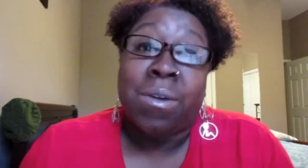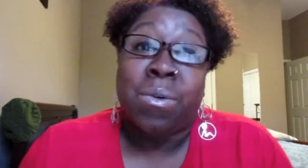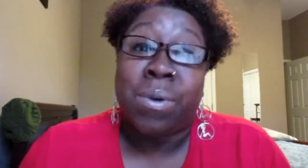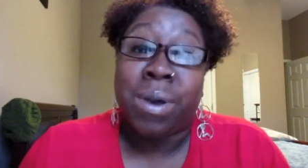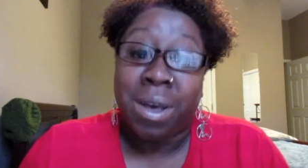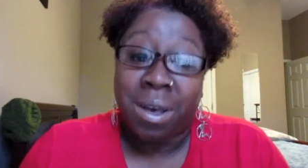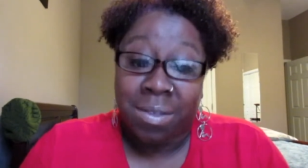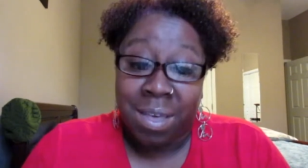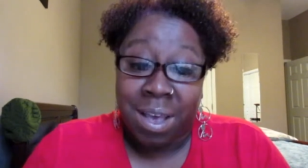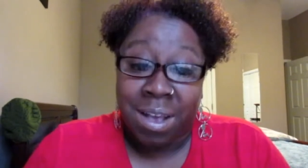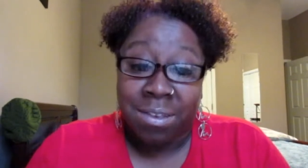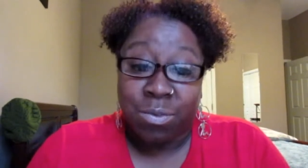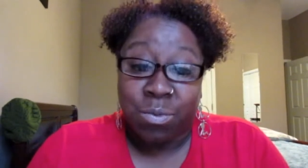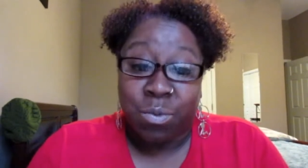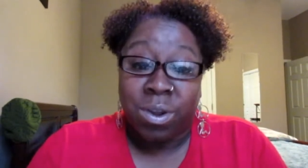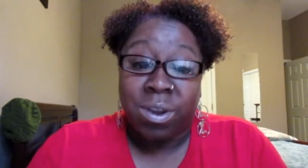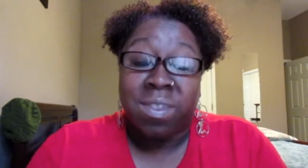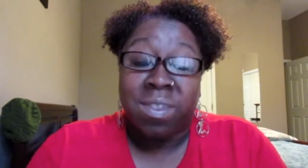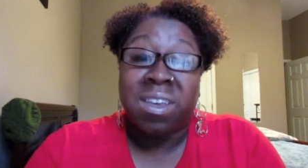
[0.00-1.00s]
well that's
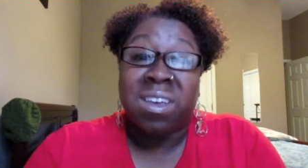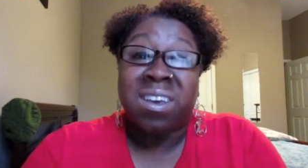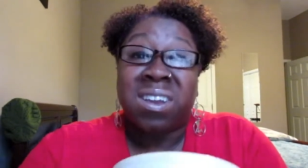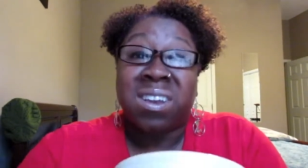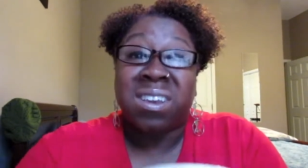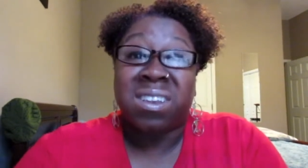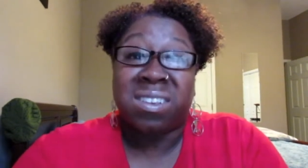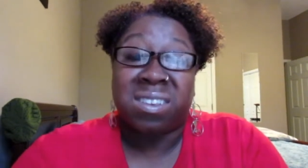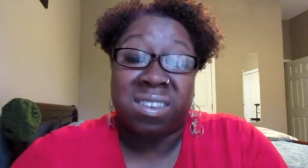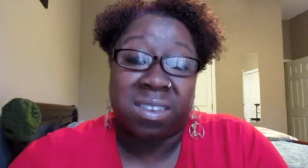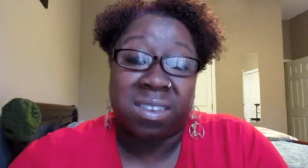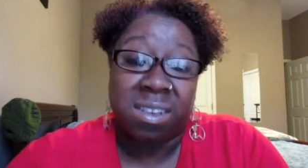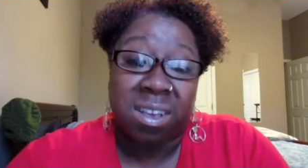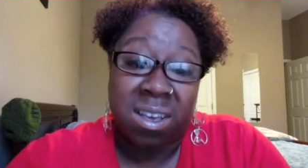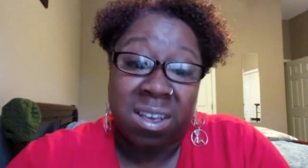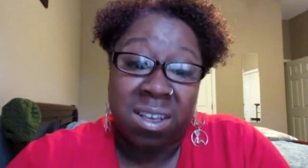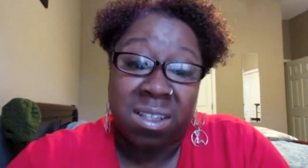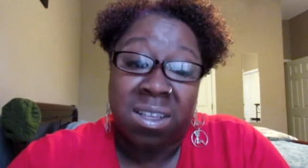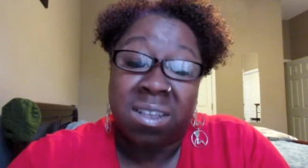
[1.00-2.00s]
one of the goodness
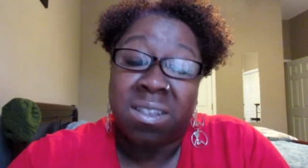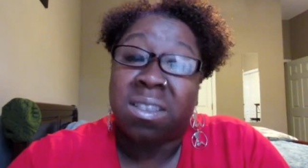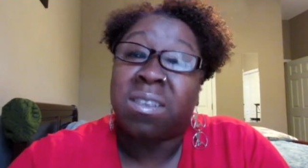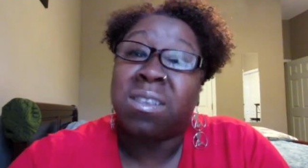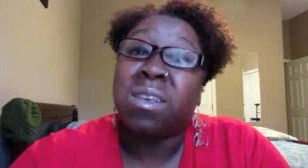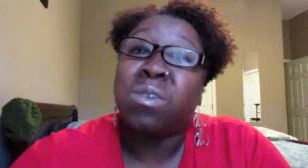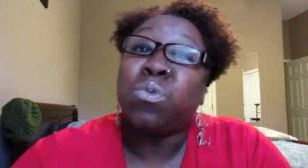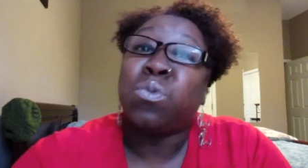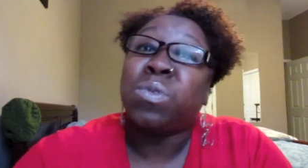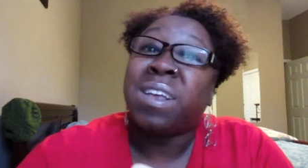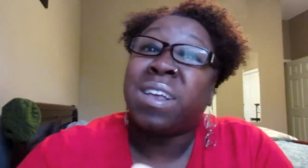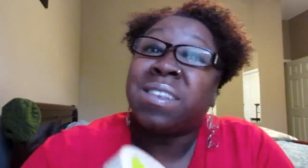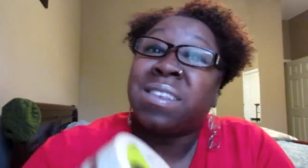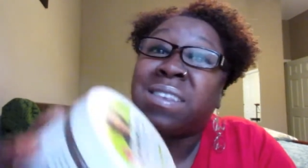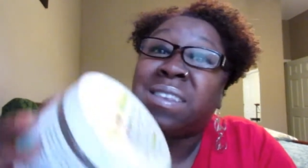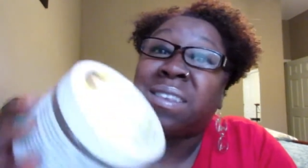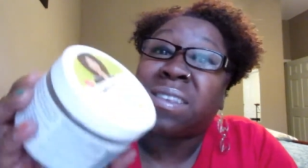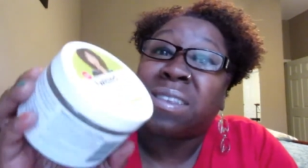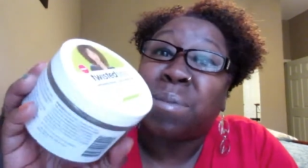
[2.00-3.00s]

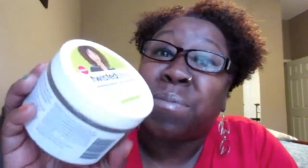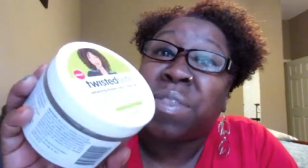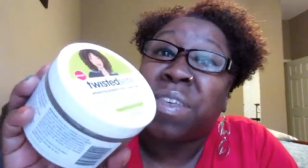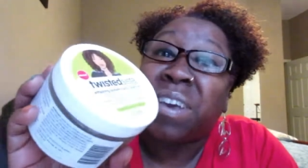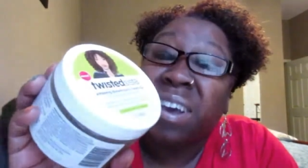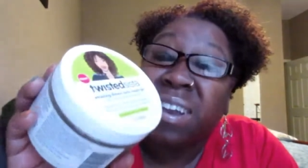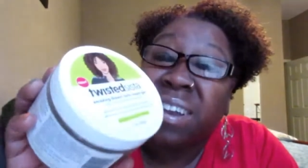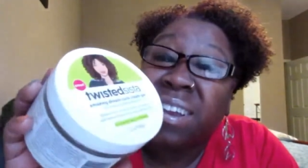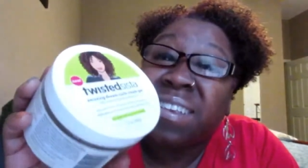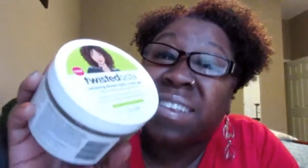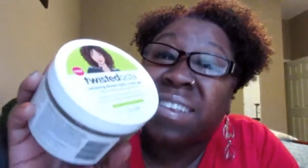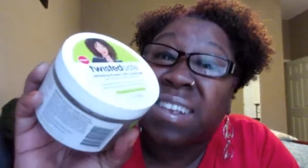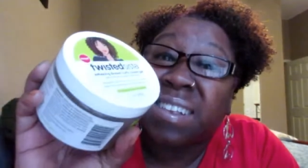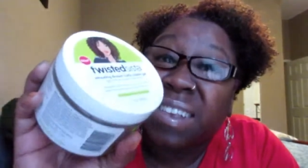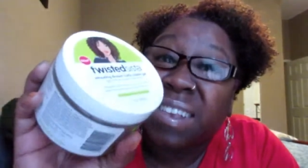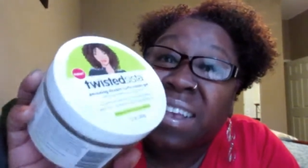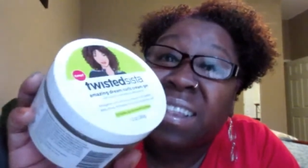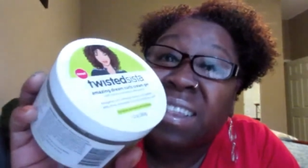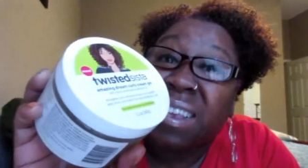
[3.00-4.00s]
that's, some of the goodness
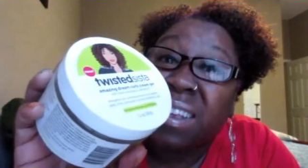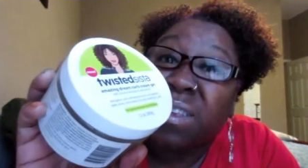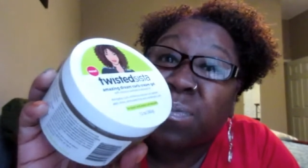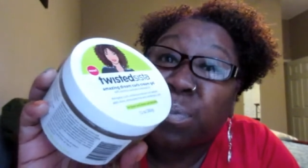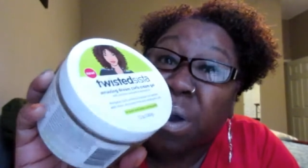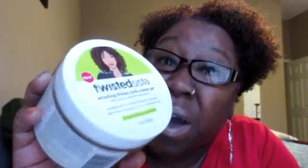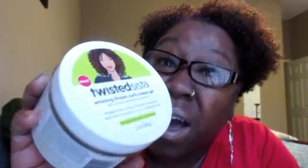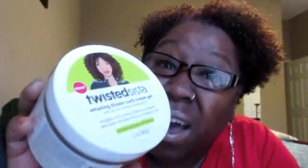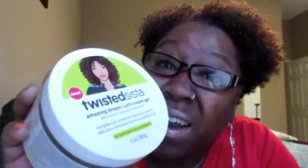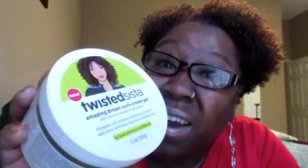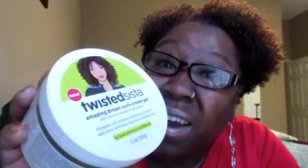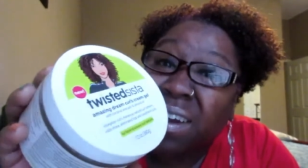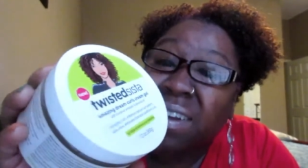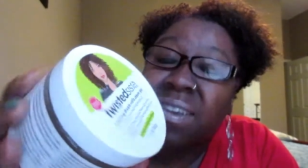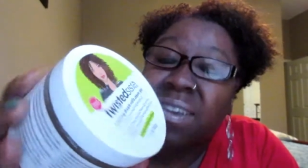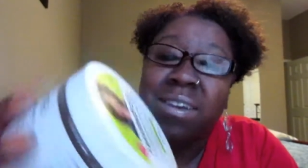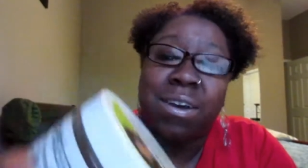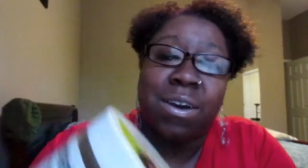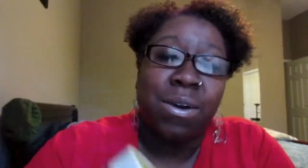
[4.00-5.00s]
that's in this
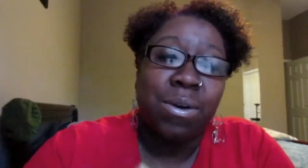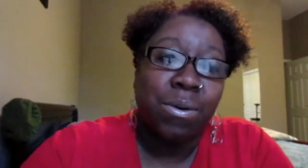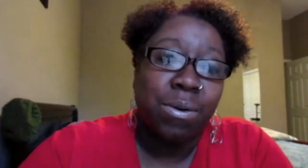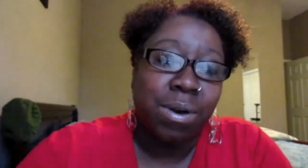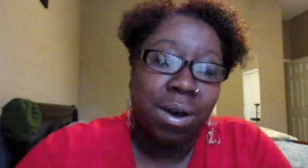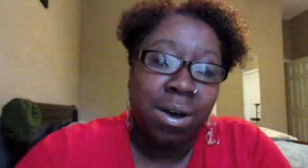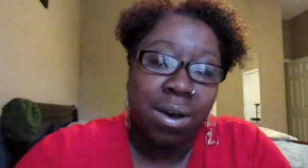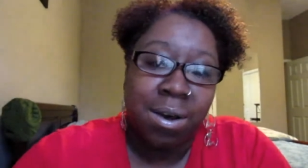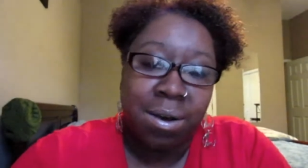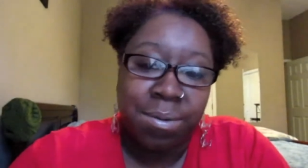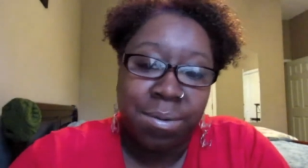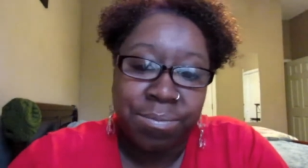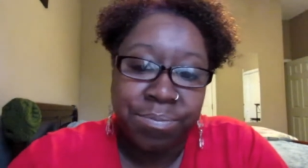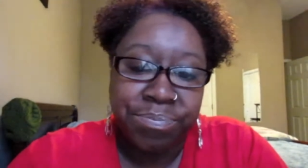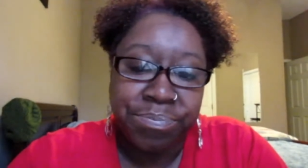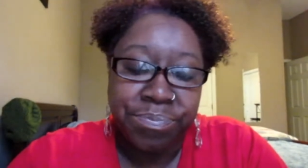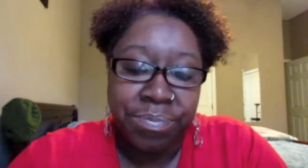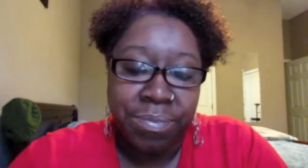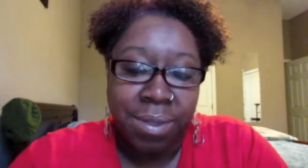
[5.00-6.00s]
product you know
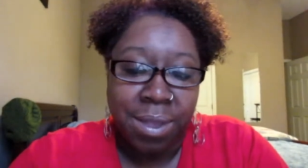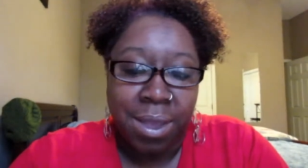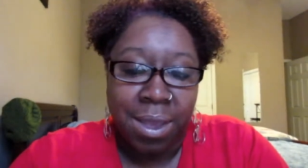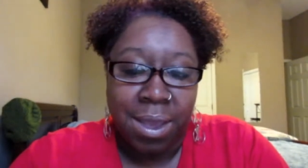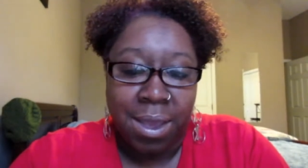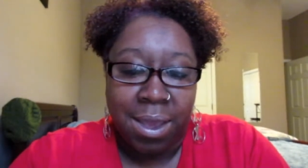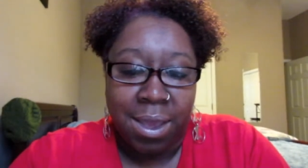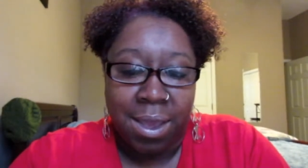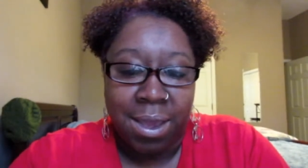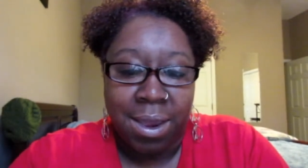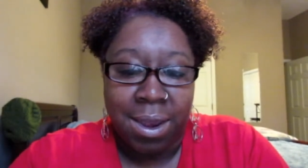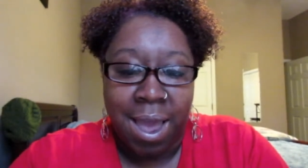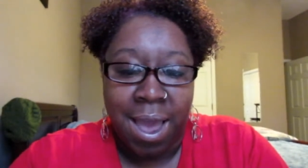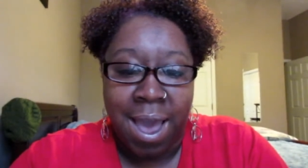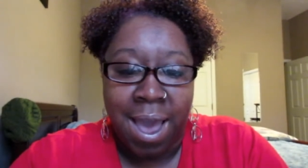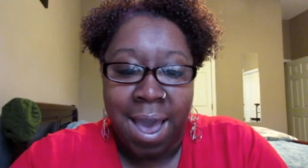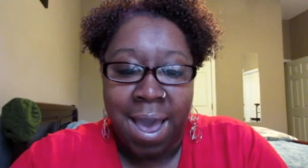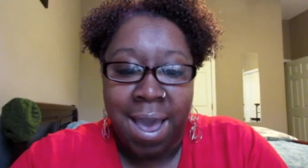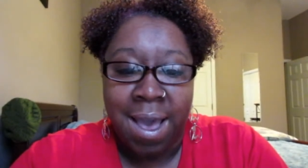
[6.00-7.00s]
um, it
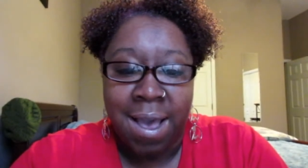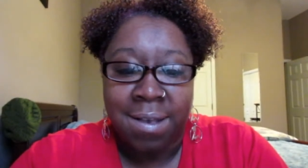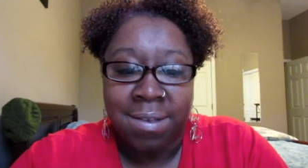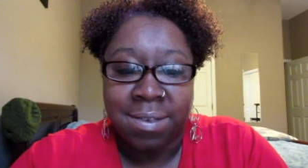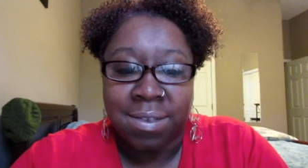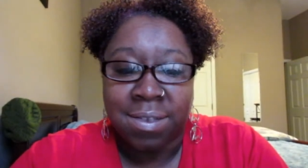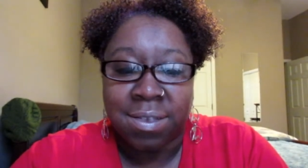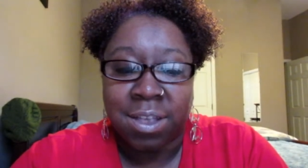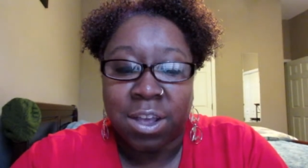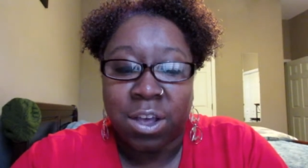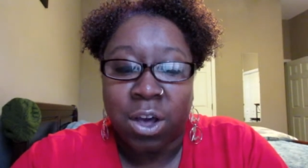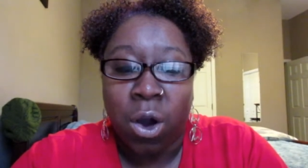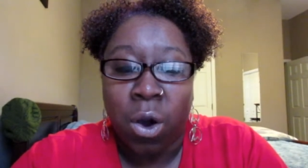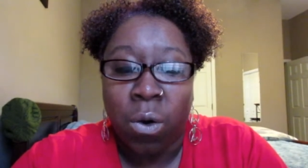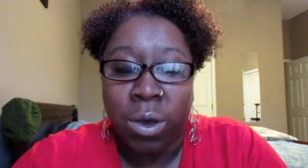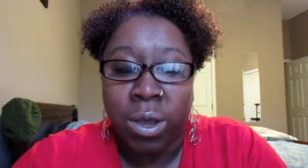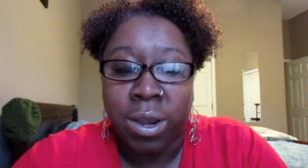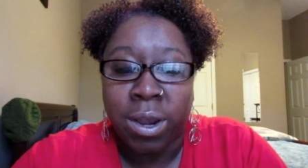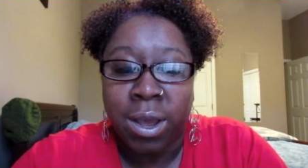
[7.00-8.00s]
has the
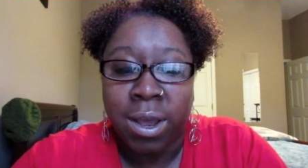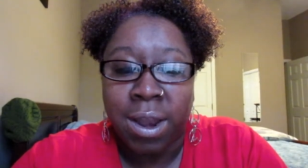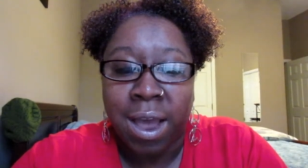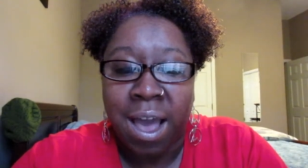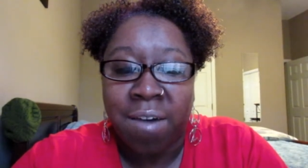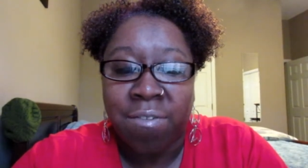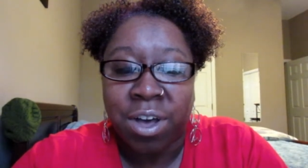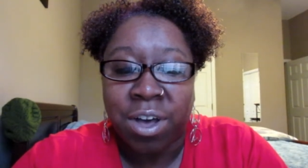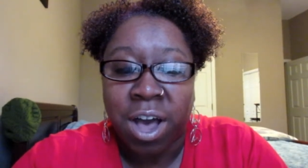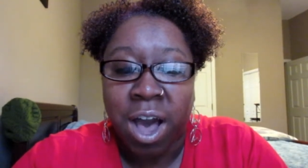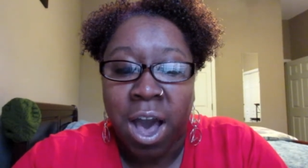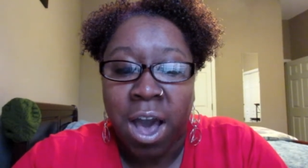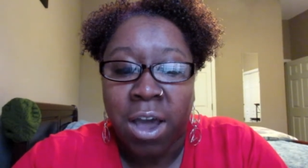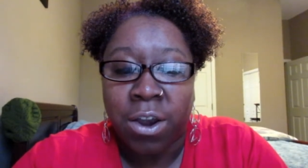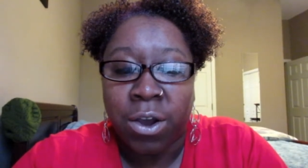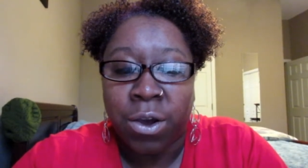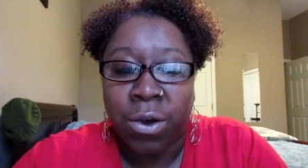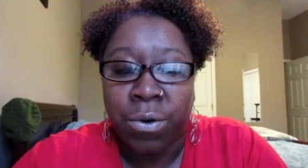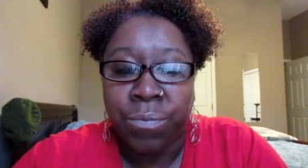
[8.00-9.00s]
coconut
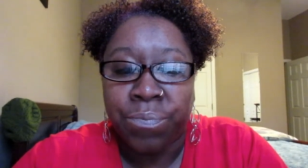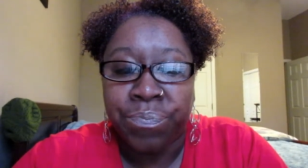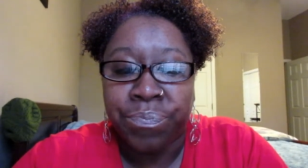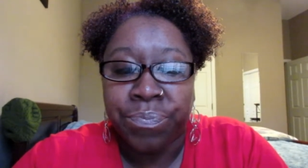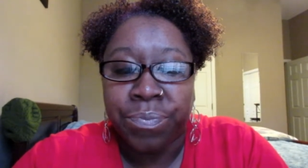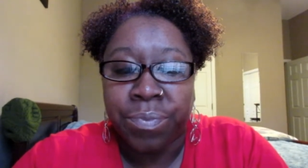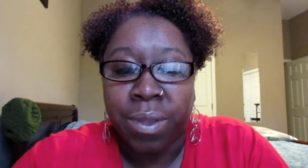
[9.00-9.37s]
avocado